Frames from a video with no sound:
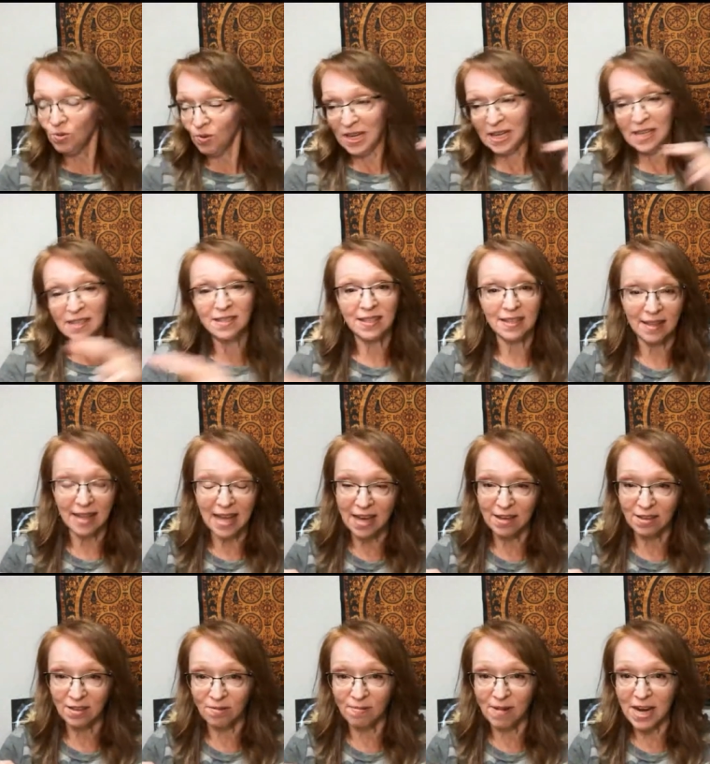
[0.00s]
into that
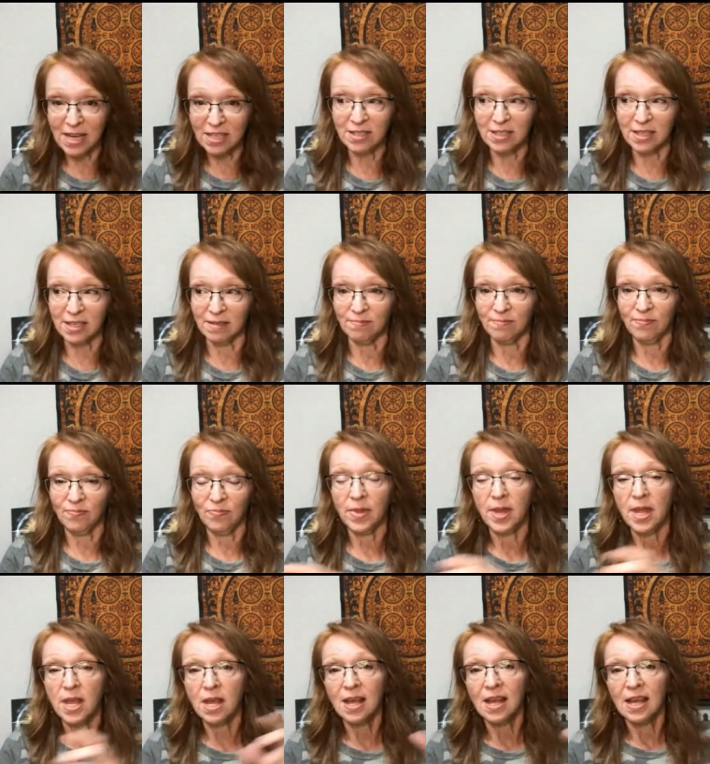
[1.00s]
direction.
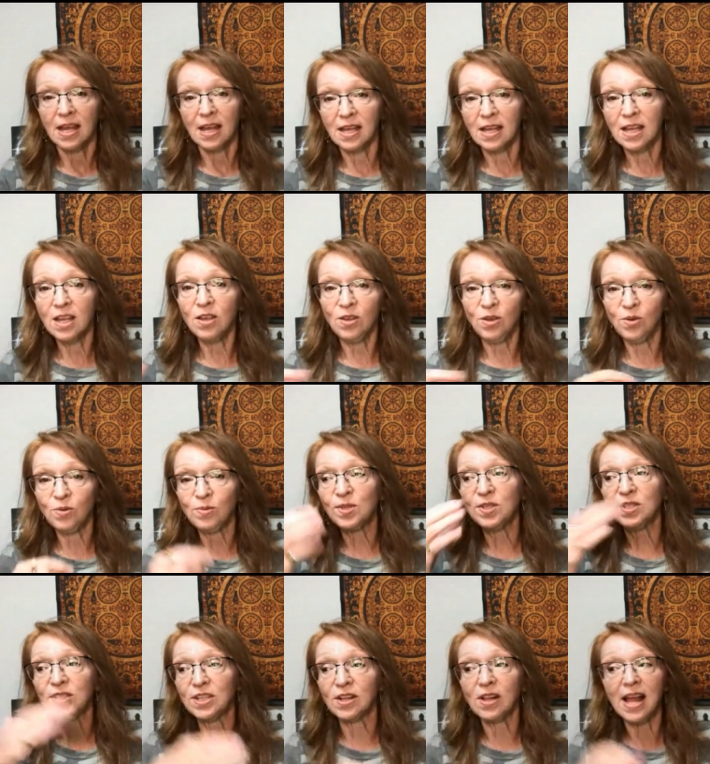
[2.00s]
You
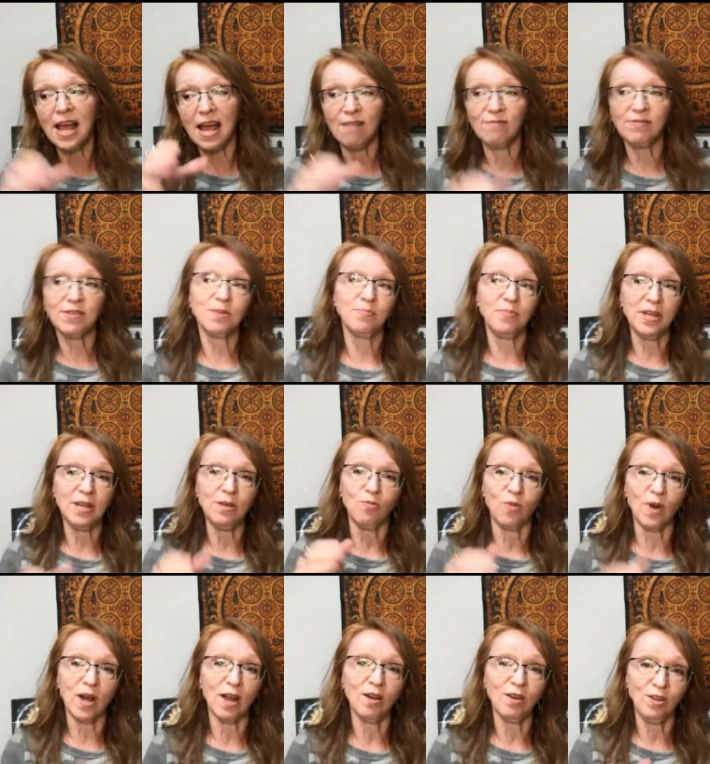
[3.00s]
still have to be
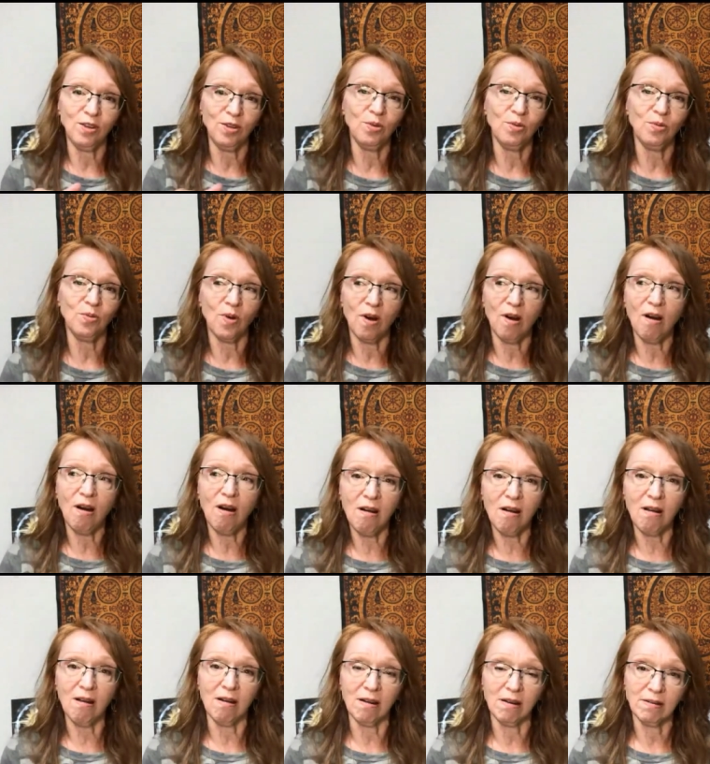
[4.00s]
where you
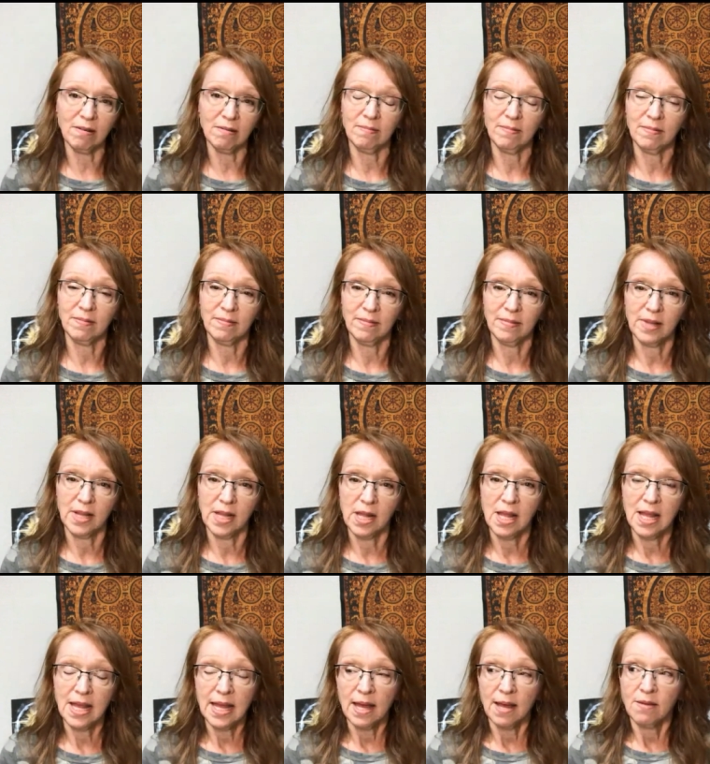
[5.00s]
are.
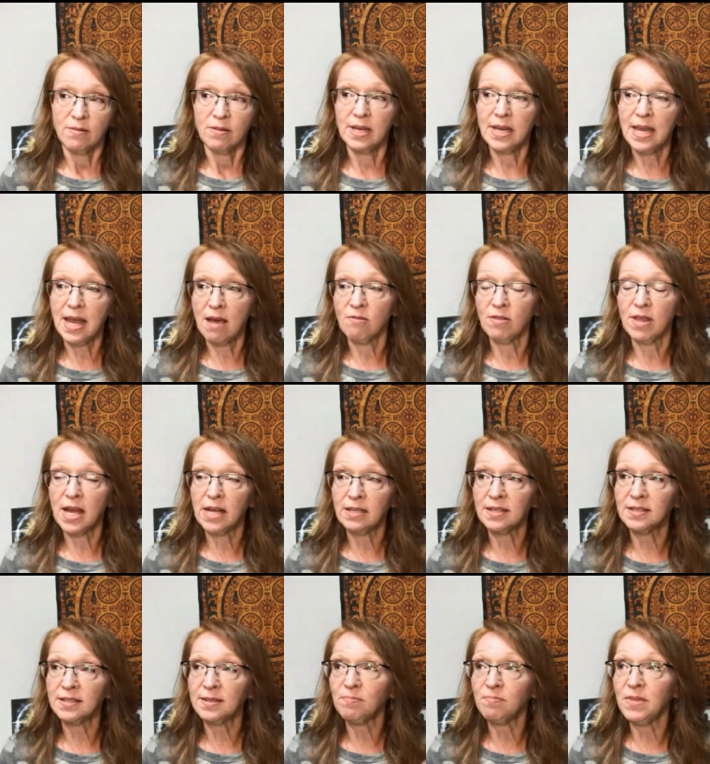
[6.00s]
Now, that
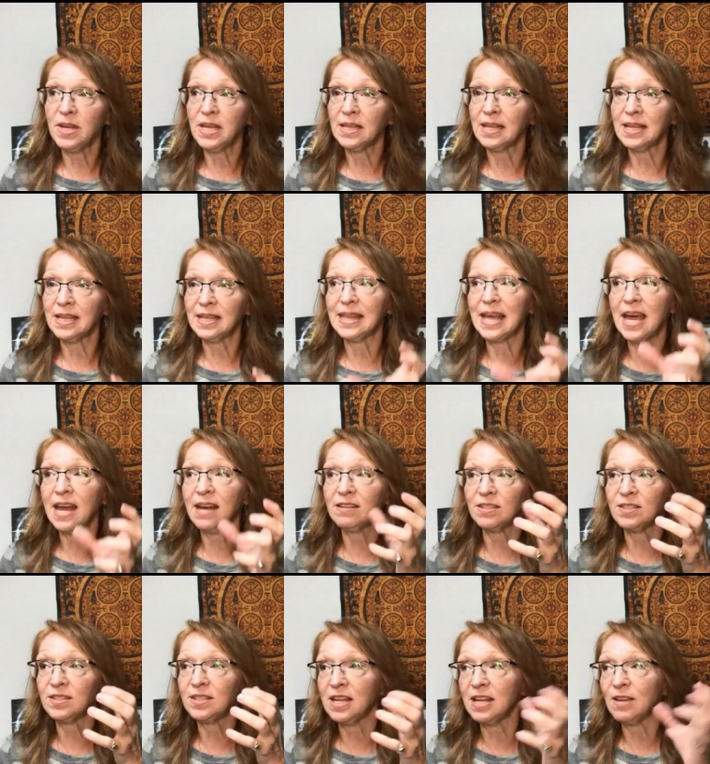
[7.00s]
doesn't mean that
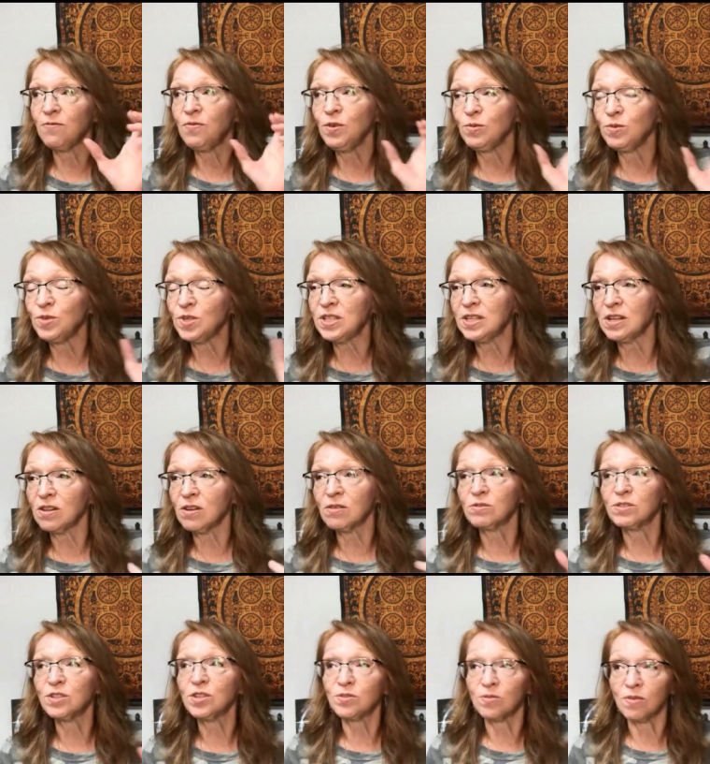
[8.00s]
is, if you still are
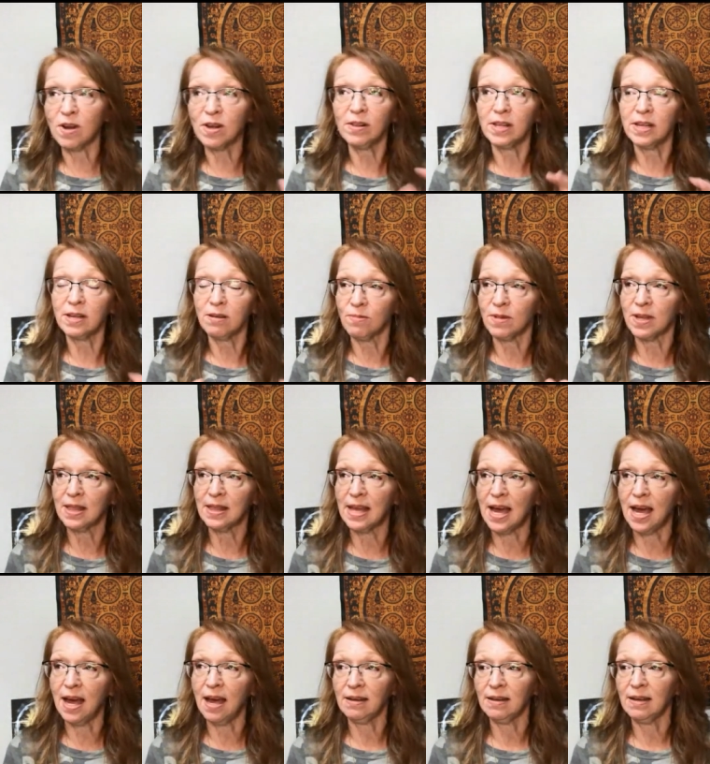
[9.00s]
struggling with
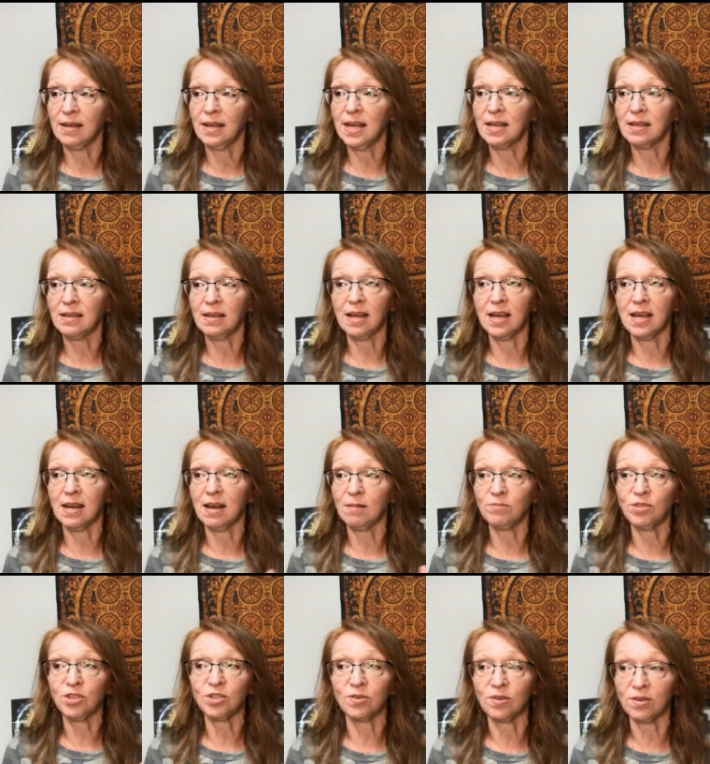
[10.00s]
that and I'm
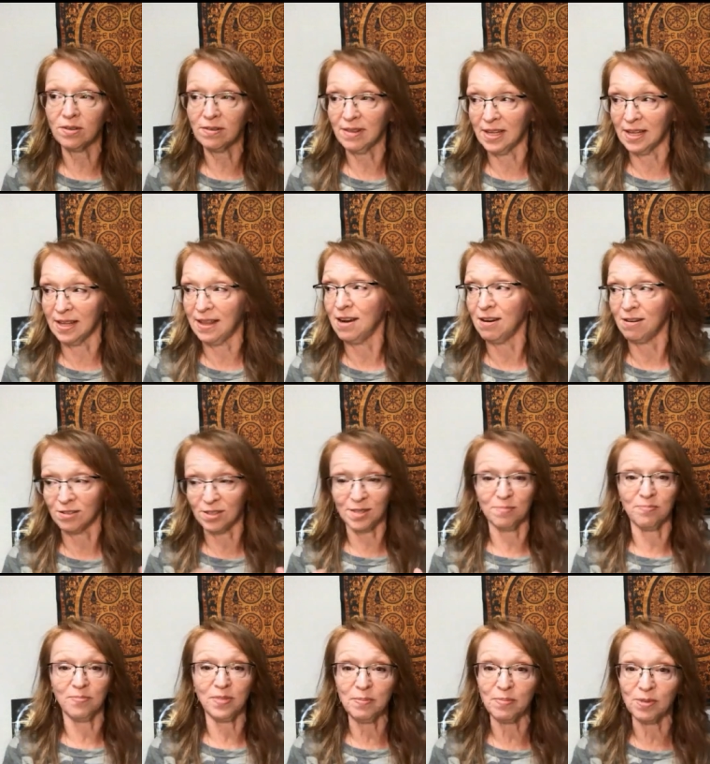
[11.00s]
sure that there are some
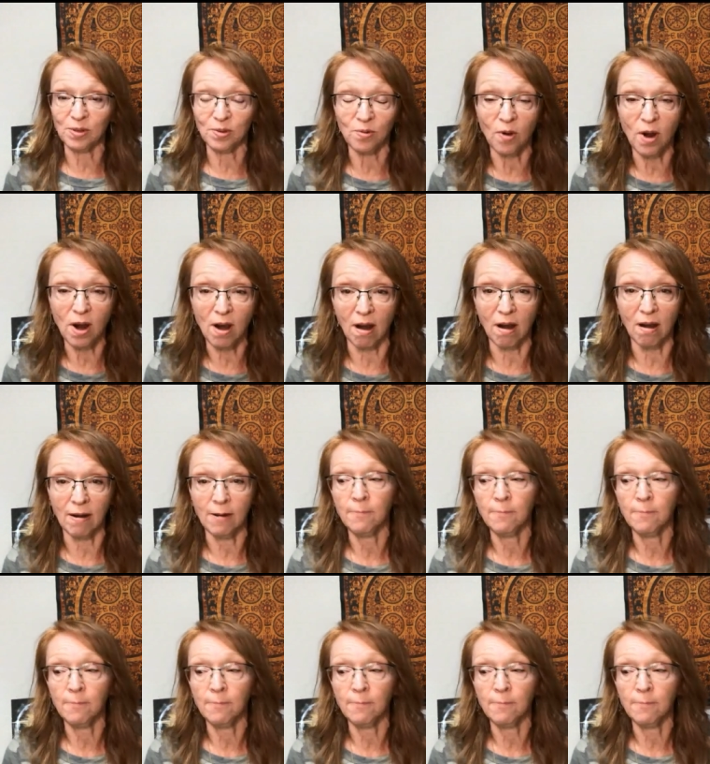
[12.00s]
people who are,